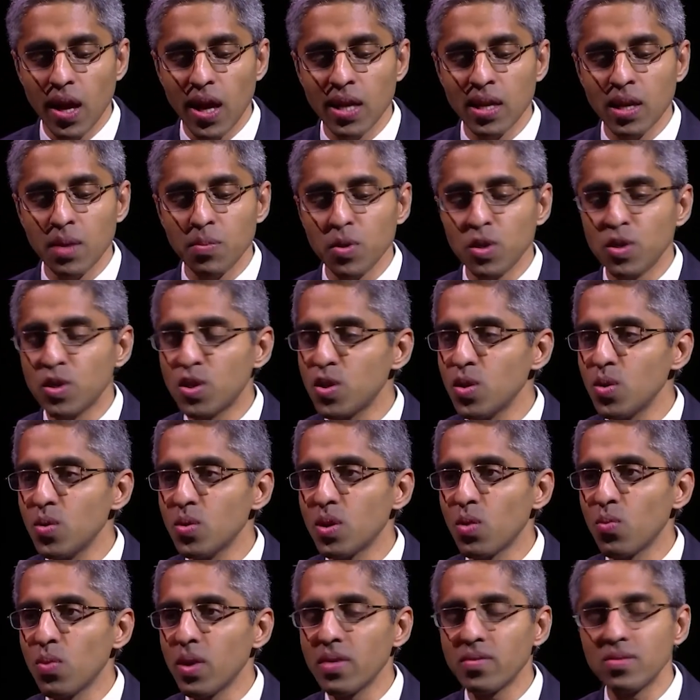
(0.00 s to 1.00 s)
And number
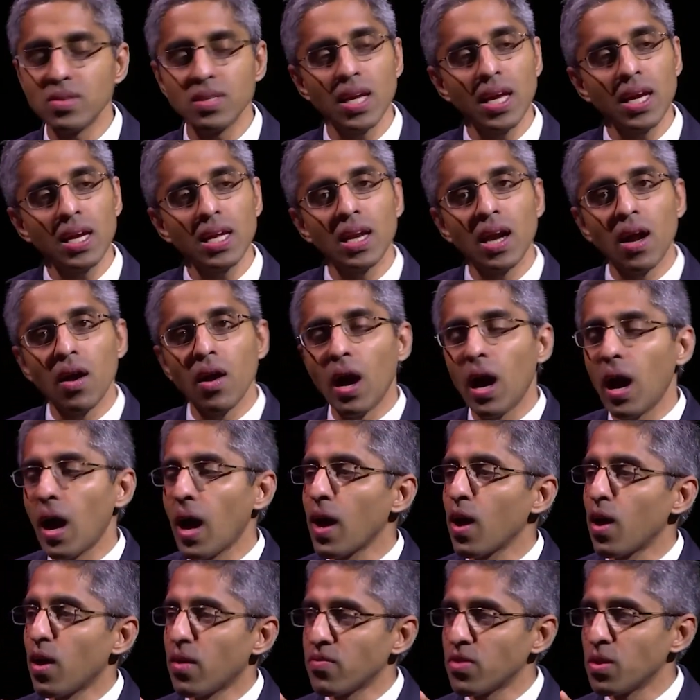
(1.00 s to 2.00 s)
two, that we have taken our
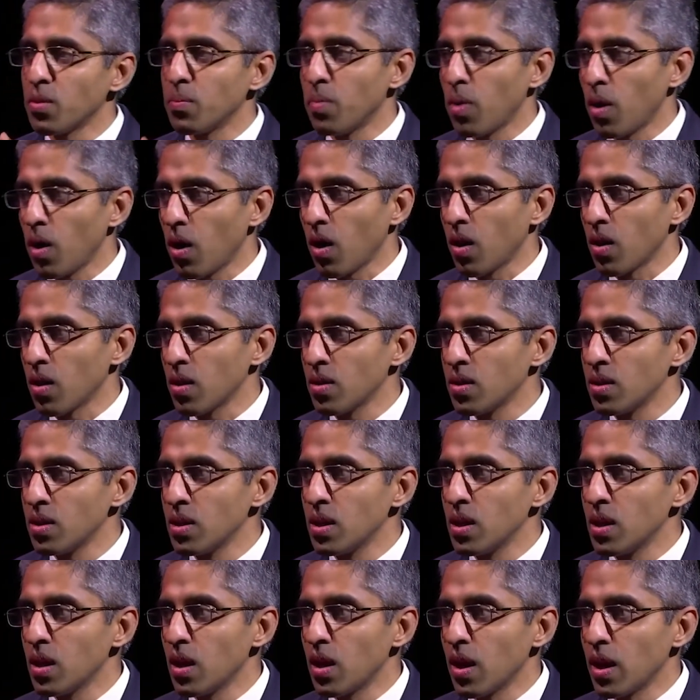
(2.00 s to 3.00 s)
eye off the ball
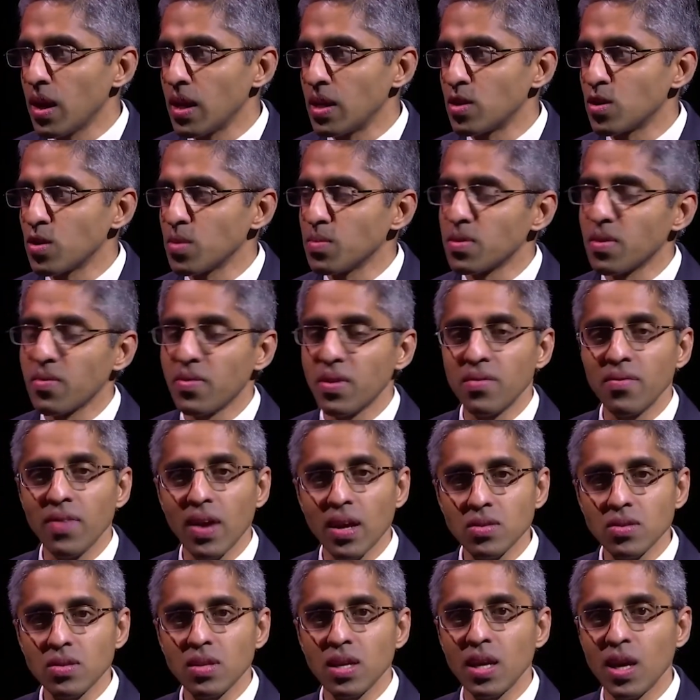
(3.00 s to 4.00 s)
in terms of
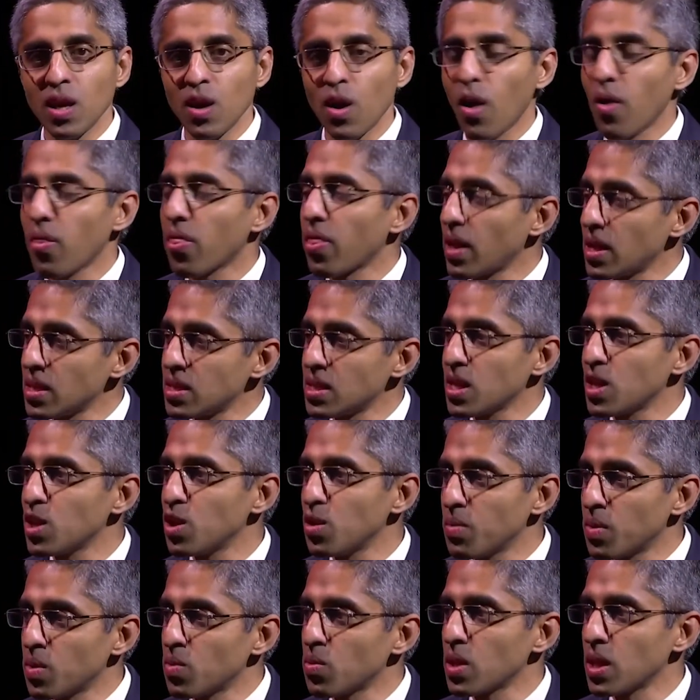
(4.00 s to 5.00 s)
investing in authentic
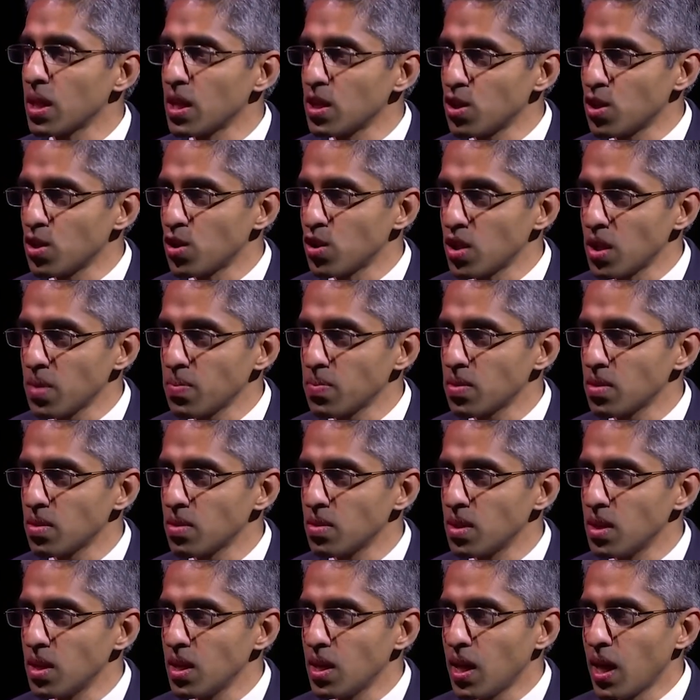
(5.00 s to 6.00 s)
human relationships,
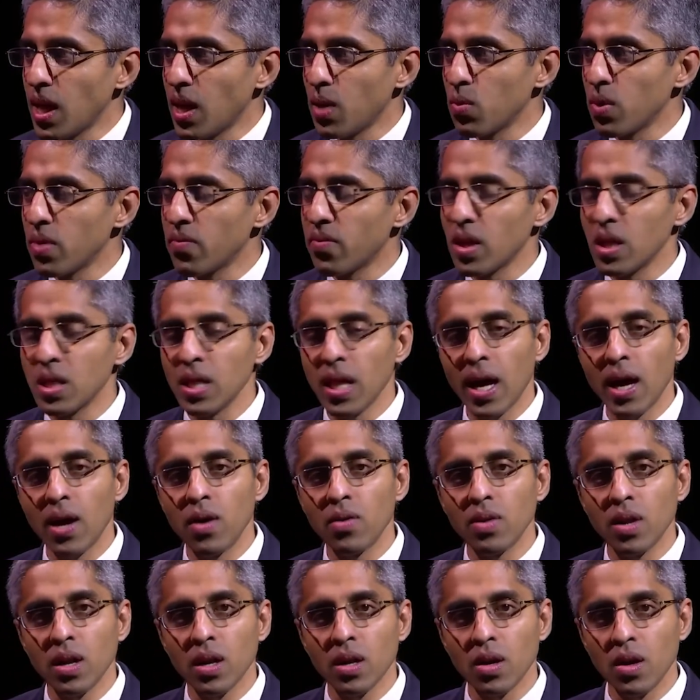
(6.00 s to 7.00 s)
and we've
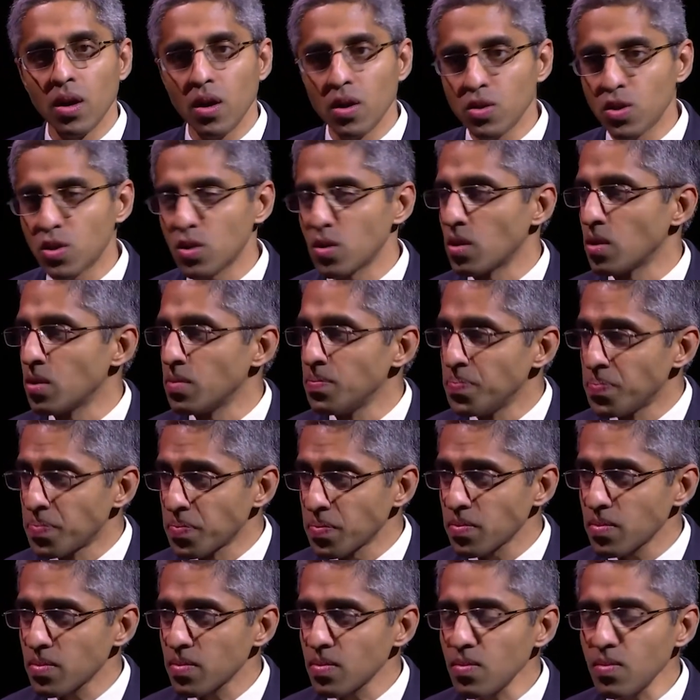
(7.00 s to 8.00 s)
allowed a culture
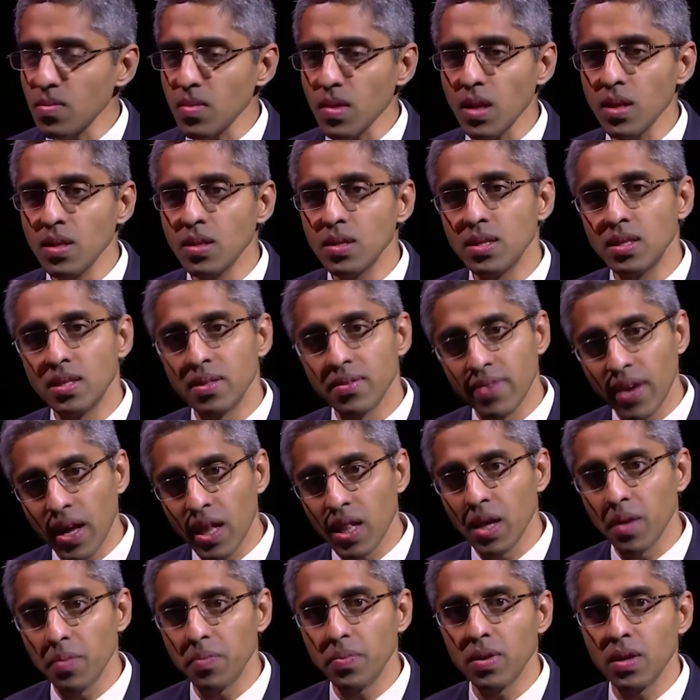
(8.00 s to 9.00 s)
to
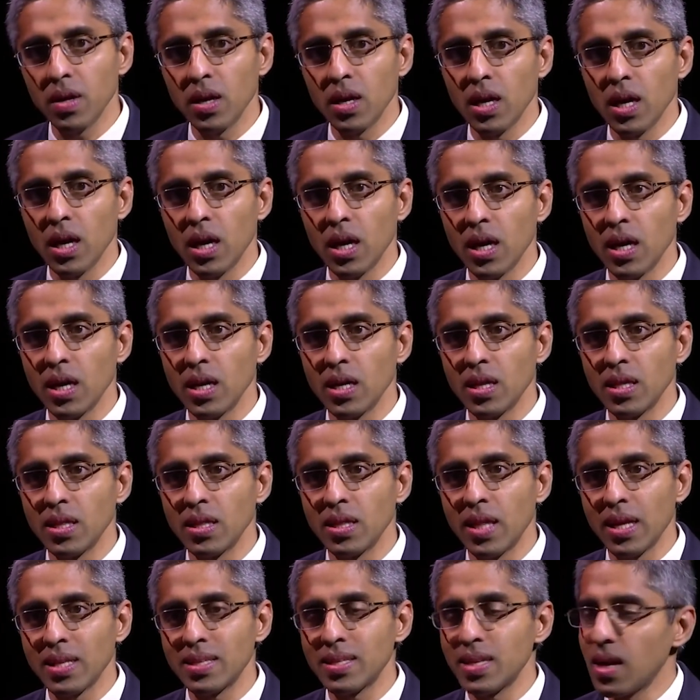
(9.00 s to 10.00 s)
develop
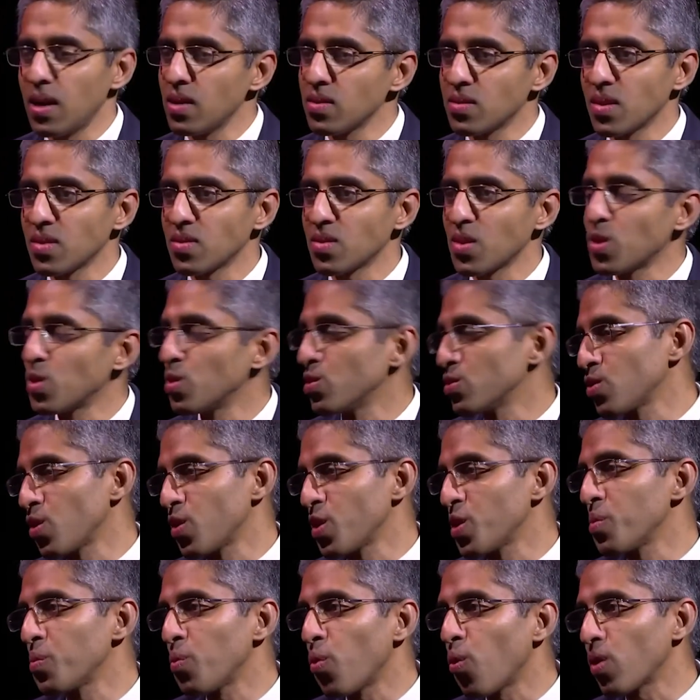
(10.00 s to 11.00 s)
that tells us that those
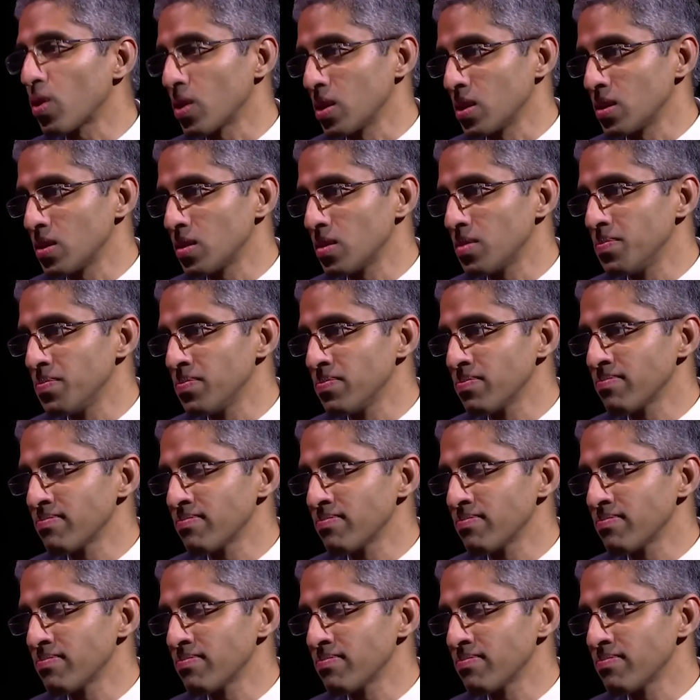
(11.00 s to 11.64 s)
aren't important.